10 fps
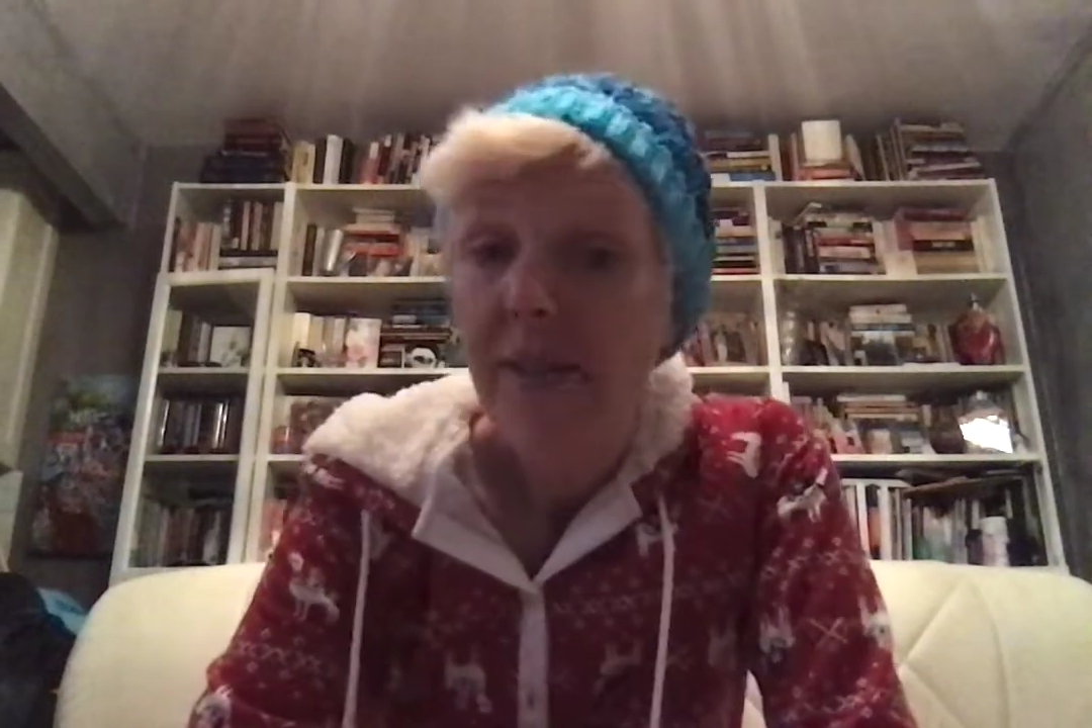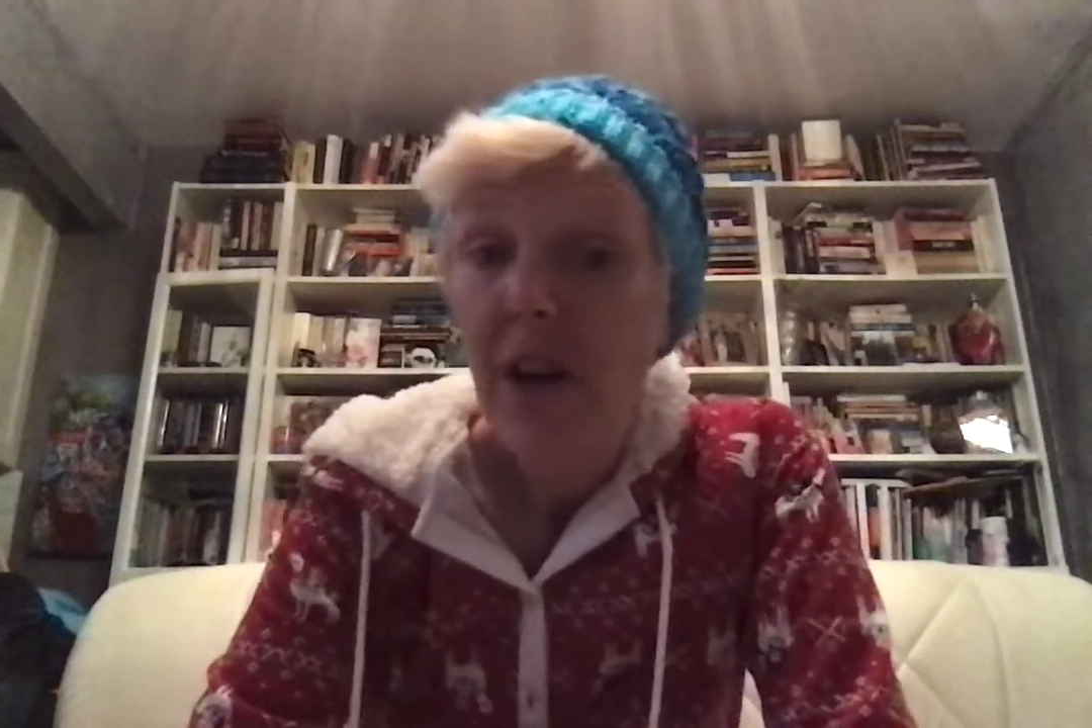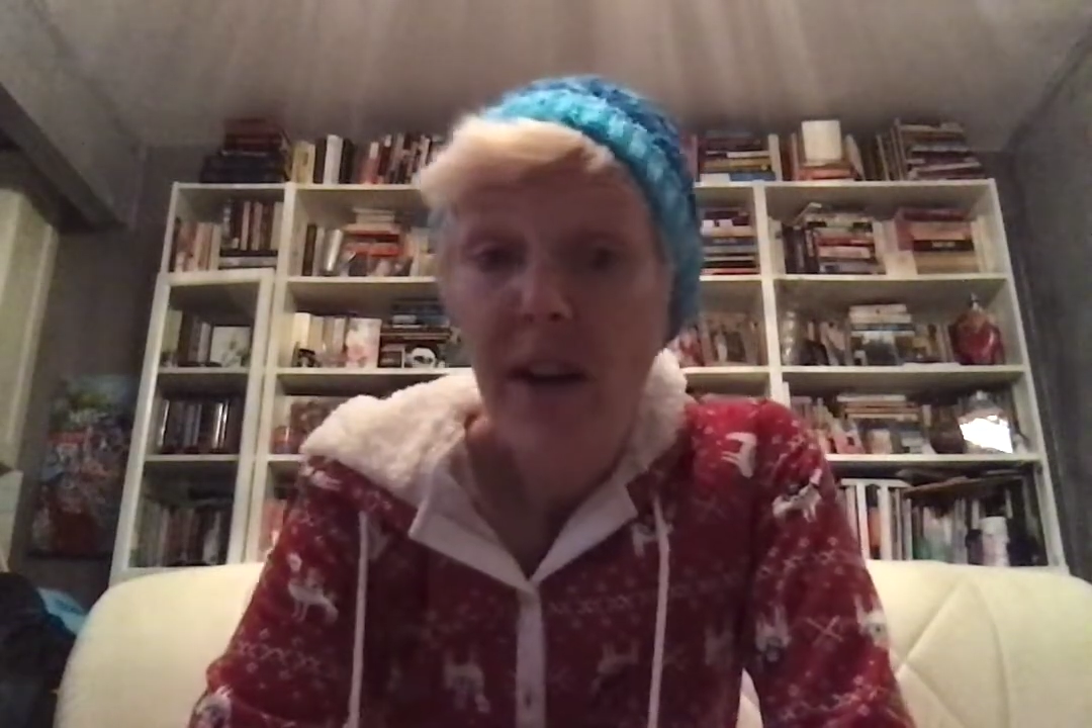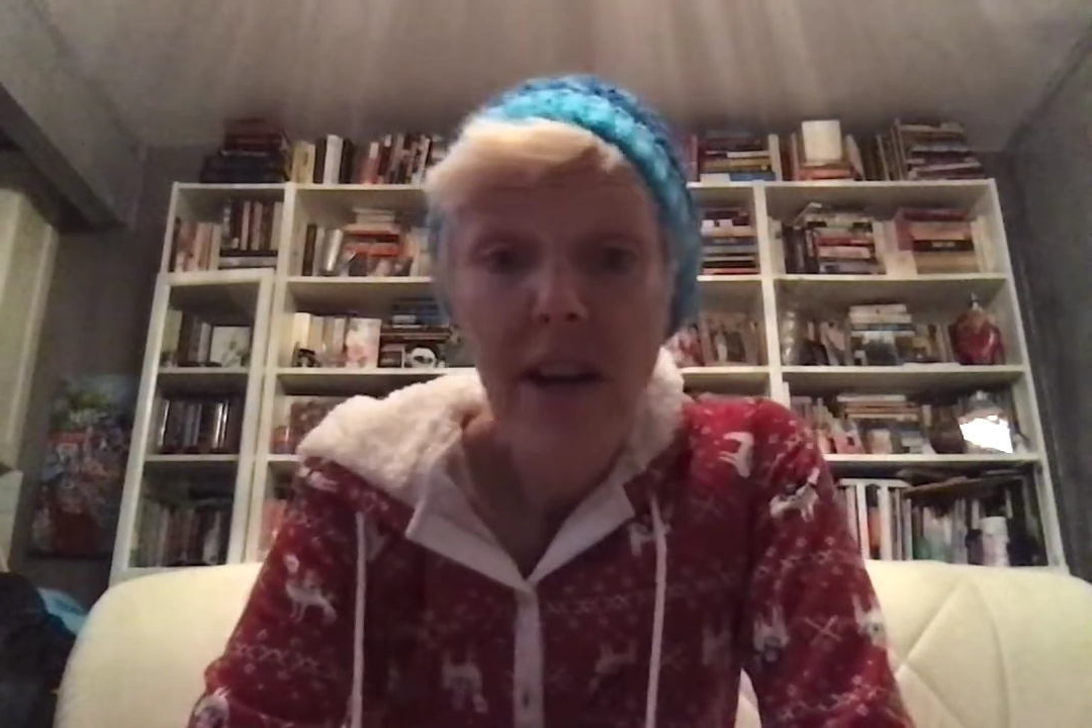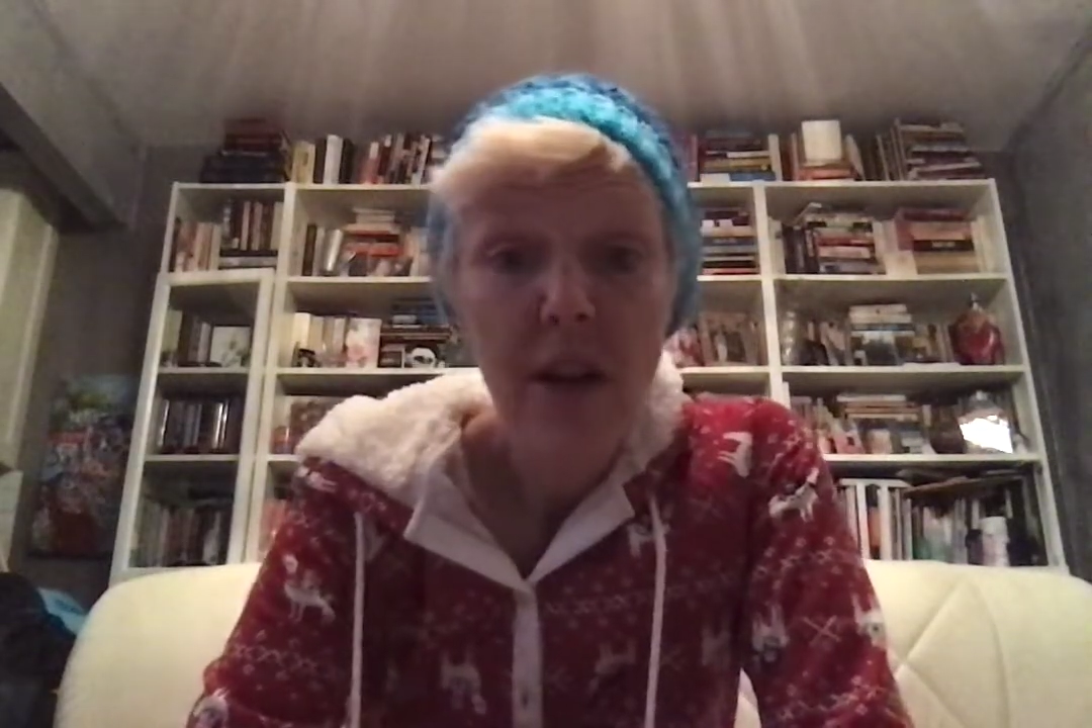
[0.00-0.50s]

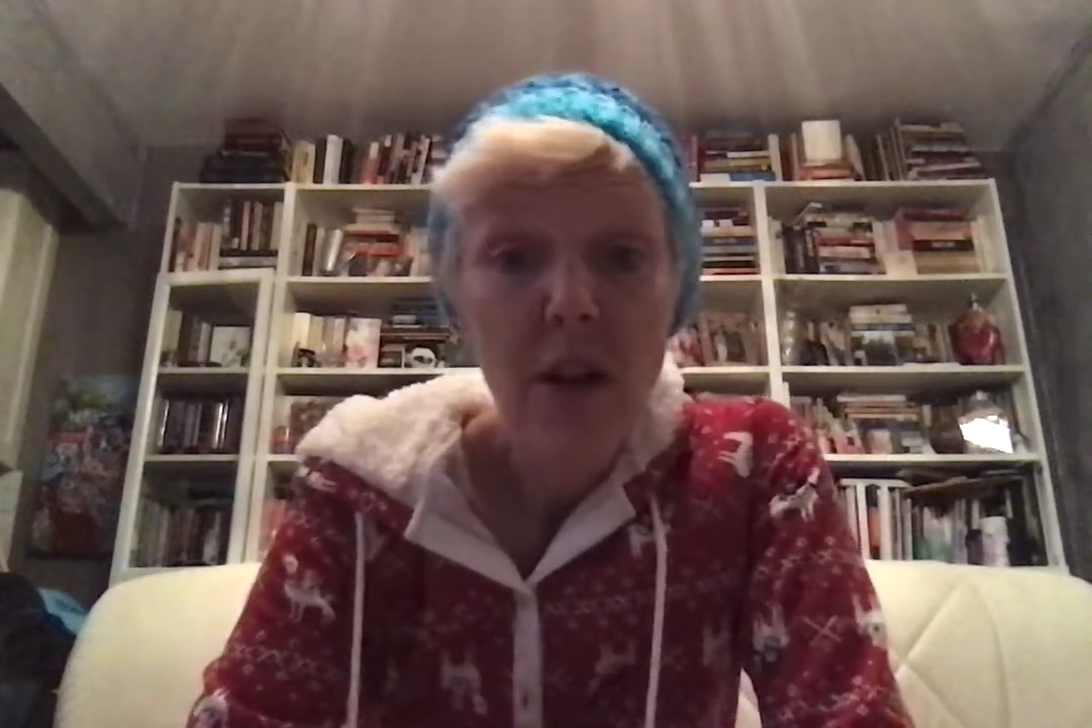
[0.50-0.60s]
gotten in